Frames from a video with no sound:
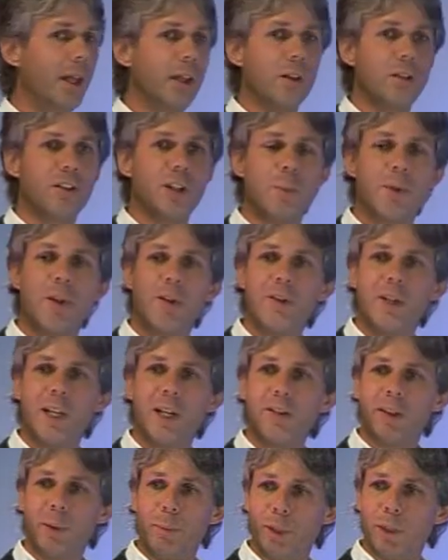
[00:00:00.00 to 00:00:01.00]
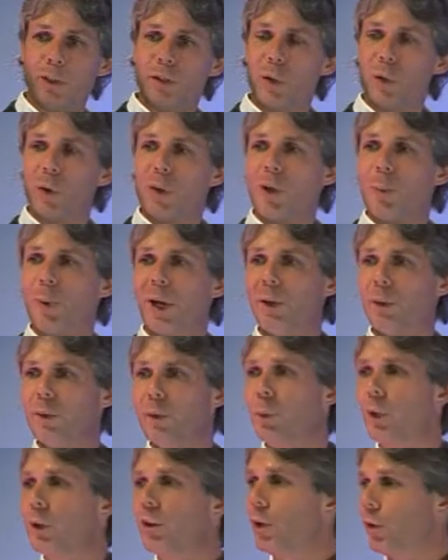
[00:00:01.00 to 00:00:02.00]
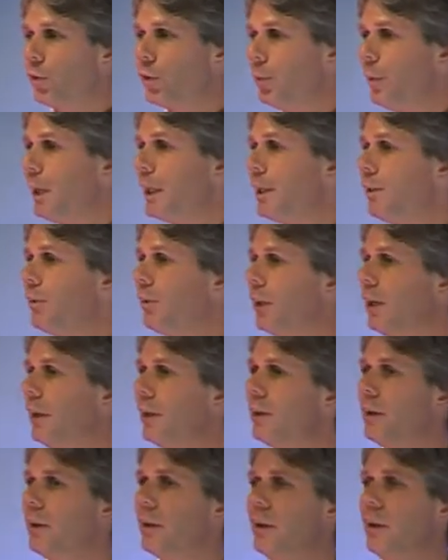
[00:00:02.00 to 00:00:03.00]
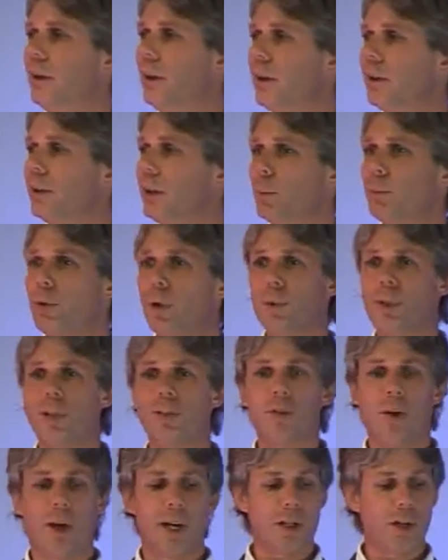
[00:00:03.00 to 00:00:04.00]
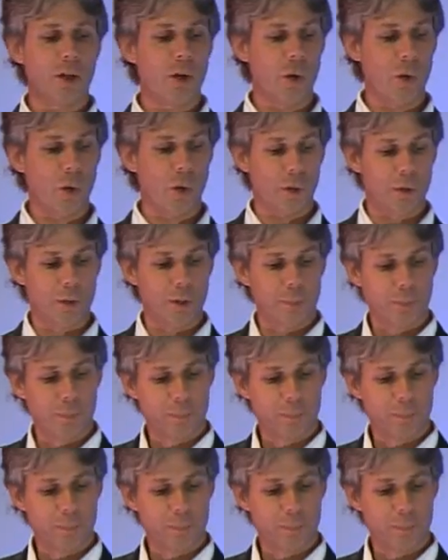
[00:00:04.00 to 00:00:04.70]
Some of the things I'm going to talk about will look familiar to you. They'll probably strike a chord.